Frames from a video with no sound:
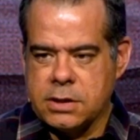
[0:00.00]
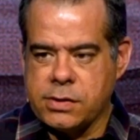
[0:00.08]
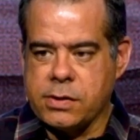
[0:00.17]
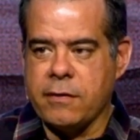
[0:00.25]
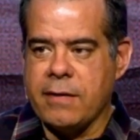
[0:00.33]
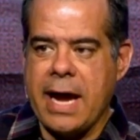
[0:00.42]

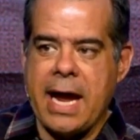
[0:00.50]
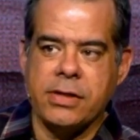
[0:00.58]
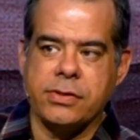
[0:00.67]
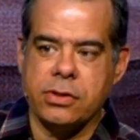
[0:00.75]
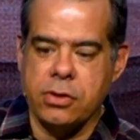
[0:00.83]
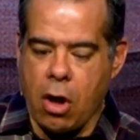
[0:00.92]
So, if I
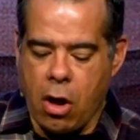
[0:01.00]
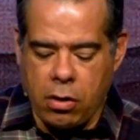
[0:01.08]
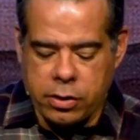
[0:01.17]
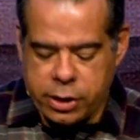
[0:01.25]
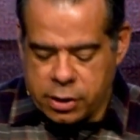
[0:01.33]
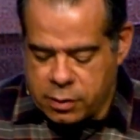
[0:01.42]
answered
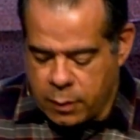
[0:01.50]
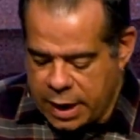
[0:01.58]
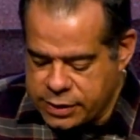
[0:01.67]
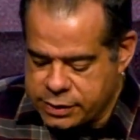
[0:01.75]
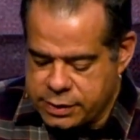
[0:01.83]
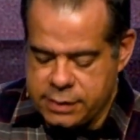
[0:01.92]
all your
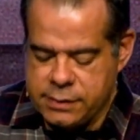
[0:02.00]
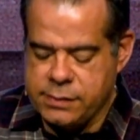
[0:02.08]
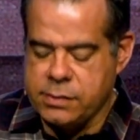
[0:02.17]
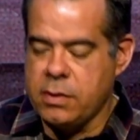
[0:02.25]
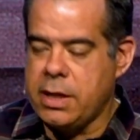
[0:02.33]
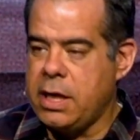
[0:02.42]
questions
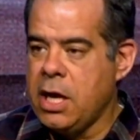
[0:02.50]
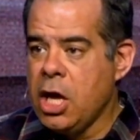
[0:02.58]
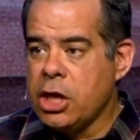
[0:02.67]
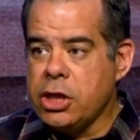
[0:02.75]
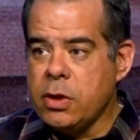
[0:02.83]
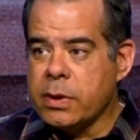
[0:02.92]
so that
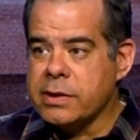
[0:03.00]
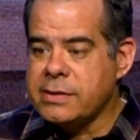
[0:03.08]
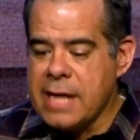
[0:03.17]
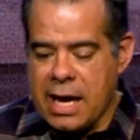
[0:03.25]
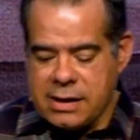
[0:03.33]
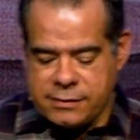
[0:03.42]
you were
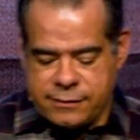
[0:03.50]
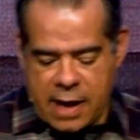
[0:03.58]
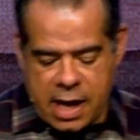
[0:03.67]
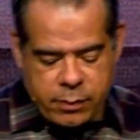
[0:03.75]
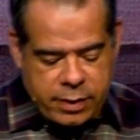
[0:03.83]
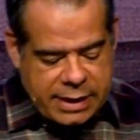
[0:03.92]

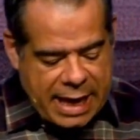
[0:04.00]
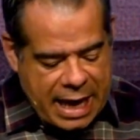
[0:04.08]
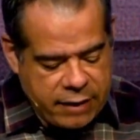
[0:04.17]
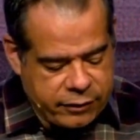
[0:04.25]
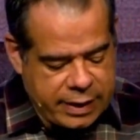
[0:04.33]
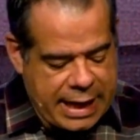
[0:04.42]
satisfied with
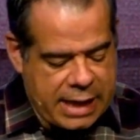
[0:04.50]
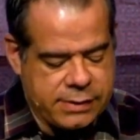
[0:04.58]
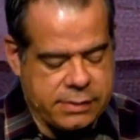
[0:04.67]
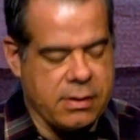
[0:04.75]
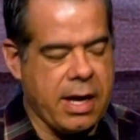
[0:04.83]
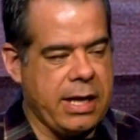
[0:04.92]
every
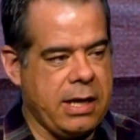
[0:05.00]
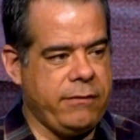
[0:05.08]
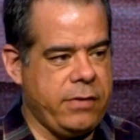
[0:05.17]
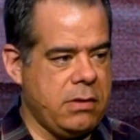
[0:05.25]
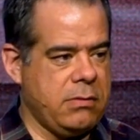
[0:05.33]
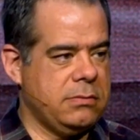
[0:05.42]
answer I
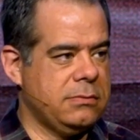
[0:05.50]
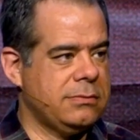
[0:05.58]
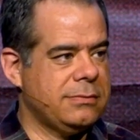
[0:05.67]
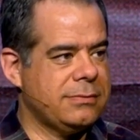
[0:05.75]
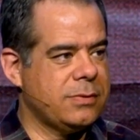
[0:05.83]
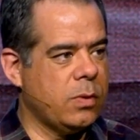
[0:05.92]
give you?
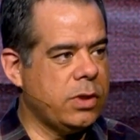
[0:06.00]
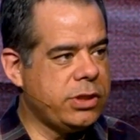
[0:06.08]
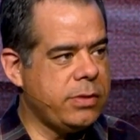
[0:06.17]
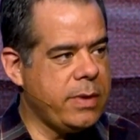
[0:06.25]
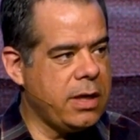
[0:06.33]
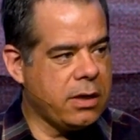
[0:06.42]
Would
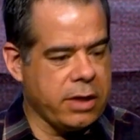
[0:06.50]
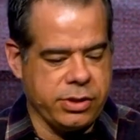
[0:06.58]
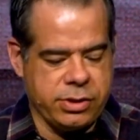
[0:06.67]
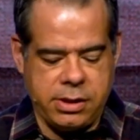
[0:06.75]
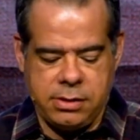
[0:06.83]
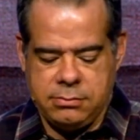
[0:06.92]
you be a
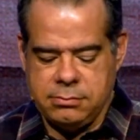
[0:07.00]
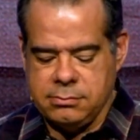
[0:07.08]
Christian?